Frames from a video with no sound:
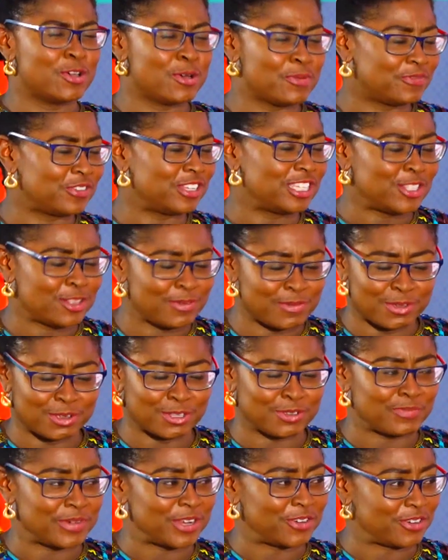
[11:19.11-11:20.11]
Hopefully it's not
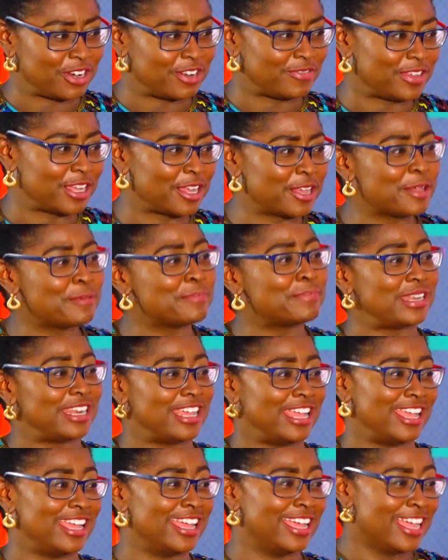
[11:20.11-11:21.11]
because of my driving.
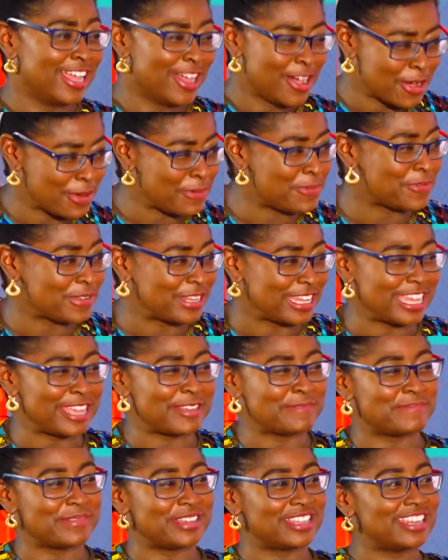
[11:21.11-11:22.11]
But
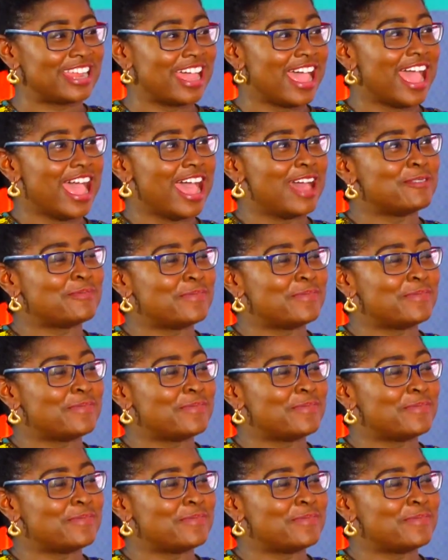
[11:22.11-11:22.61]
hopefully, but